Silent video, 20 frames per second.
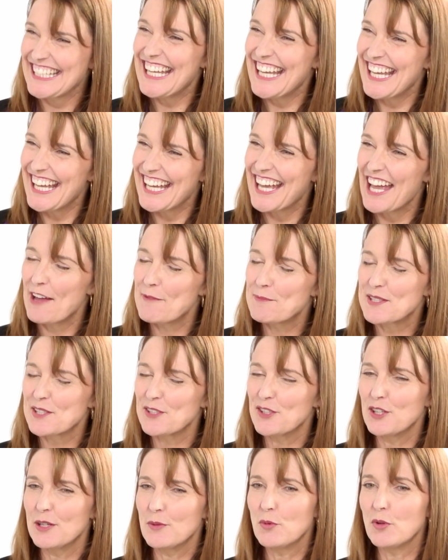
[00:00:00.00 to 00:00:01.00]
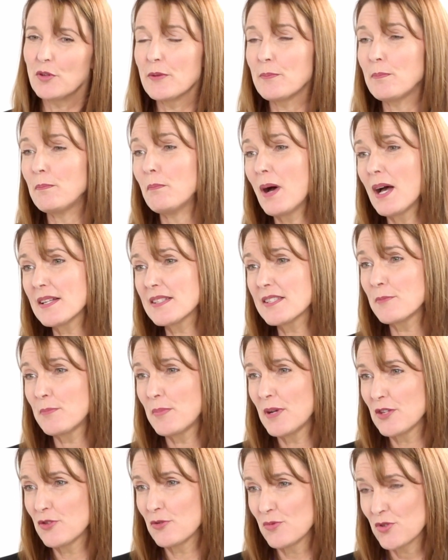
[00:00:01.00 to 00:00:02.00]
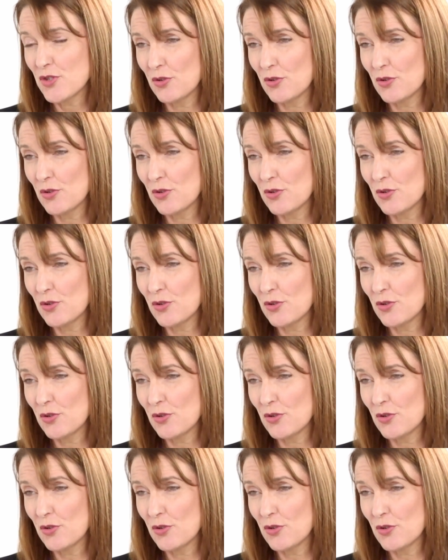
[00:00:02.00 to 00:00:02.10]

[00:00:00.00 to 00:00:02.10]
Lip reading: Yeah, absolutely. Well, the master bedroom